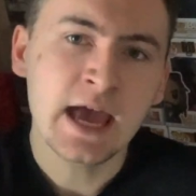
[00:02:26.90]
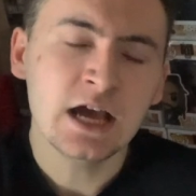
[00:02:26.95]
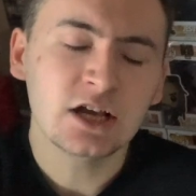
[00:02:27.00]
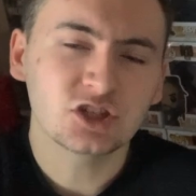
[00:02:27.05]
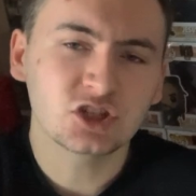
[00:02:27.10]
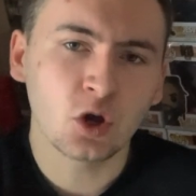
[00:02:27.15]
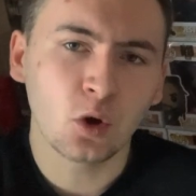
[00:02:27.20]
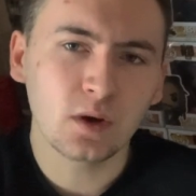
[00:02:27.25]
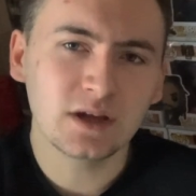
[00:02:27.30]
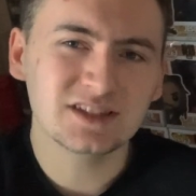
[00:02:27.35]

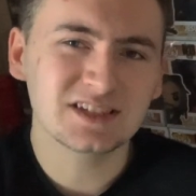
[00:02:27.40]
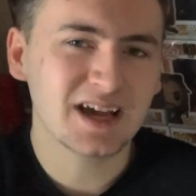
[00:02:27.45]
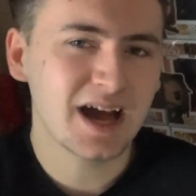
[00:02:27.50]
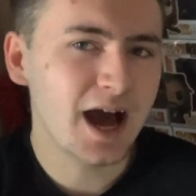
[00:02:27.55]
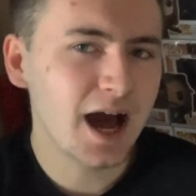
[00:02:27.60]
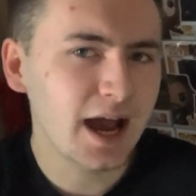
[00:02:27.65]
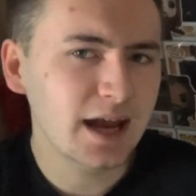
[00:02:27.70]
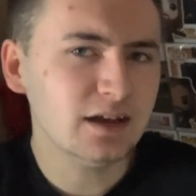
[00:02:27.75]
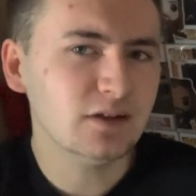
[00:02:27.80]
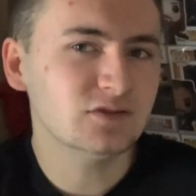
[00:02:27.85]
so it's
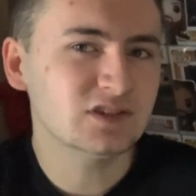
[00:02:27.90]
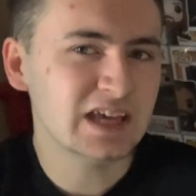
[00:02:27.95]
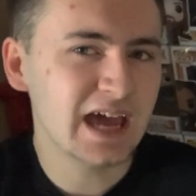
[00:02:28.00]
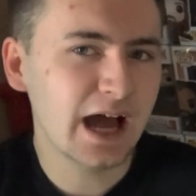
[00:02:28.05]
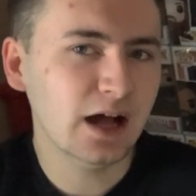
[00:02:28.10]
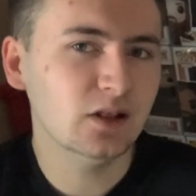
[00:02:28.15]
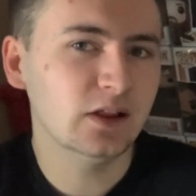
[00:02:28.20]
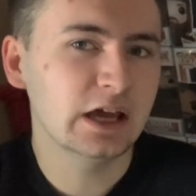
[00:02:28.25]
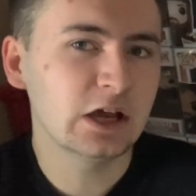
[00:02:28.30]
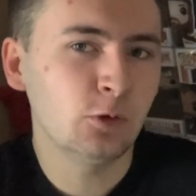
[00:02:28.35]
kind of
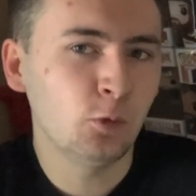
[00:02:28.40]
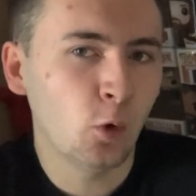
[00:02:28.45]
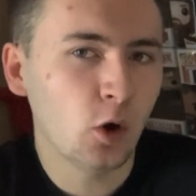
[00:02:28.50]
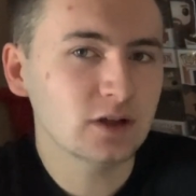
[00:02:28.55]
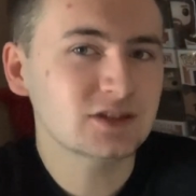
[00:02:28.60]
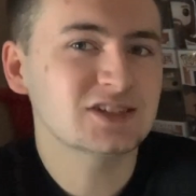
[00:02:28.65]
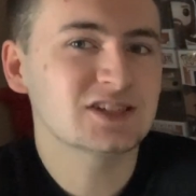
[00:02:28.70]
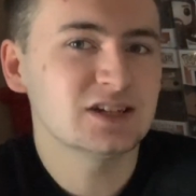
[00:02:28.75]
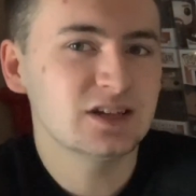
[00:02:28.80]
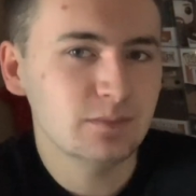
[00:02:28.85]
telling
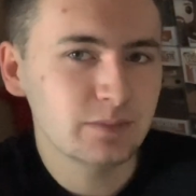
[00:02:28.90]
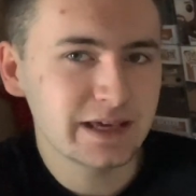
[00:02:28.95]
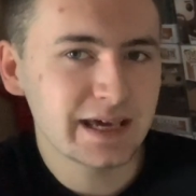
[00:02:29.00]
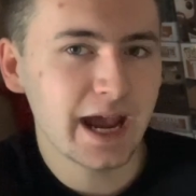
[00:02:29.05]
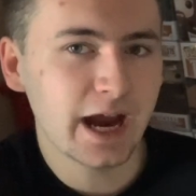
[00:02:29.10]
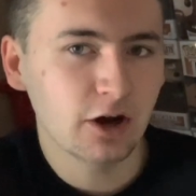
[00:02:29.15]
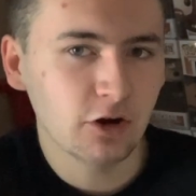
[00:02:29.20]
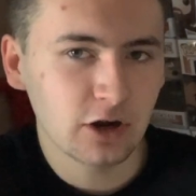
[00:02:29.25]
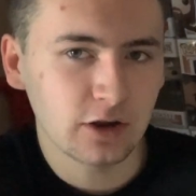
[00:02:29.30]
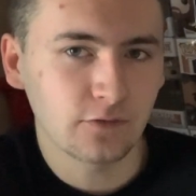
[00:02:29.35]
what's going to
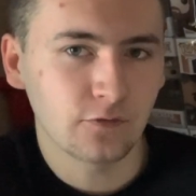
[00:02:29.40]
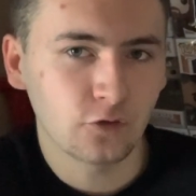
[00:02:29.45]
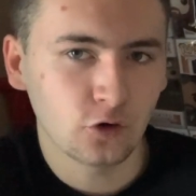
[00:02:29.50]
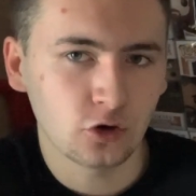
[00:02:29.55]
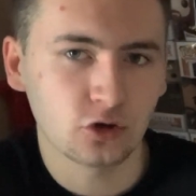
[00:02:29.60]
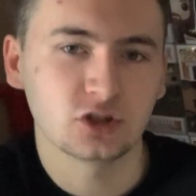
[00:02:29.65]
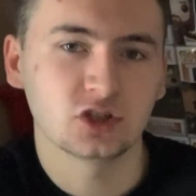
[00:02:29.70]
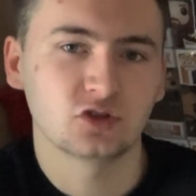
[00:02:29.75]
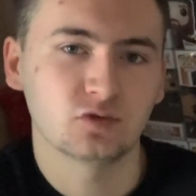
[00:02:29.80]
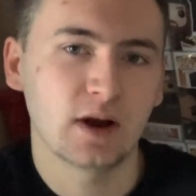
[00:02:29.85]
be airing
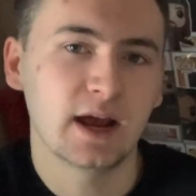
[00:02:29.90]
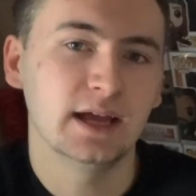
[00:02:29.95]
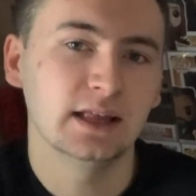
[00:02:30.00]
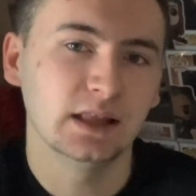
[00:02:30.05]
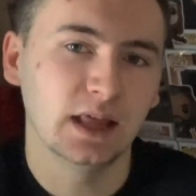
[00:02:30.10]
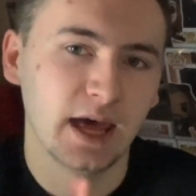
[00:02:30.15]
first, right?